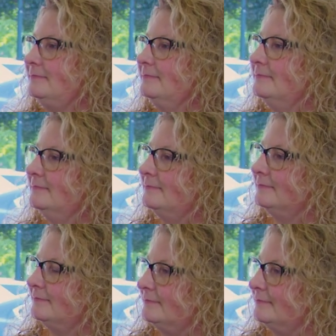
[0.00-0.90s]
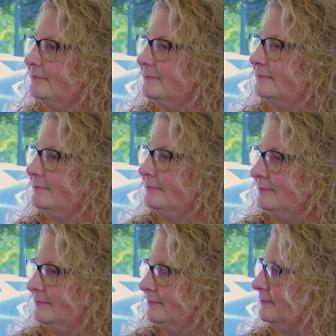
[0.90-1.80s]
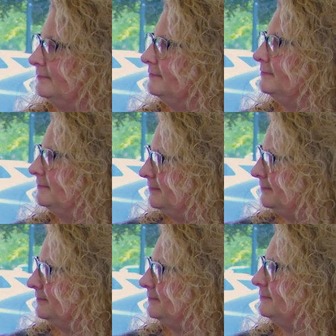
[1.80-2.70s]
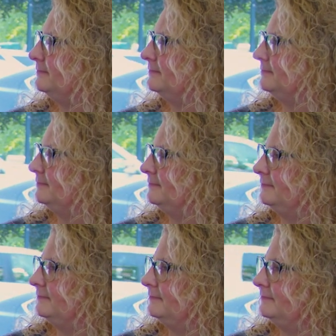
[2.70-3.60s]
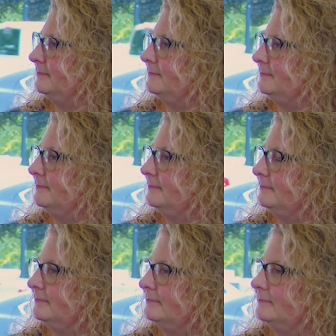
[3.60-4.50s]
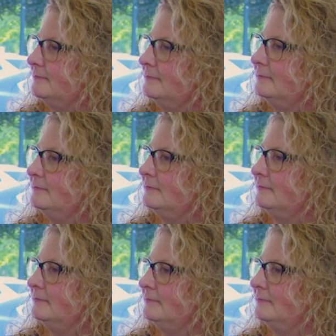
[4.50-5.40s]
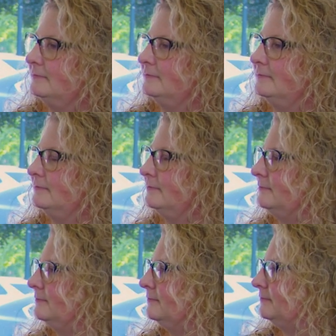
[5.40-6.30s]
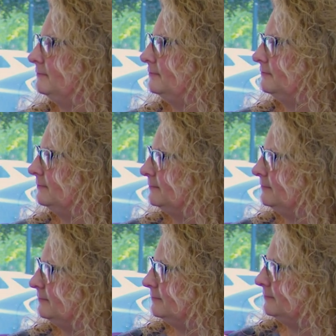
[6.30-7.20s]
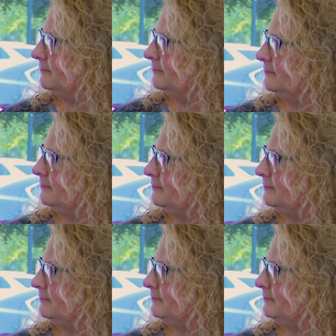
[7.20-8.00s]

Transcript: This person isn't speaking.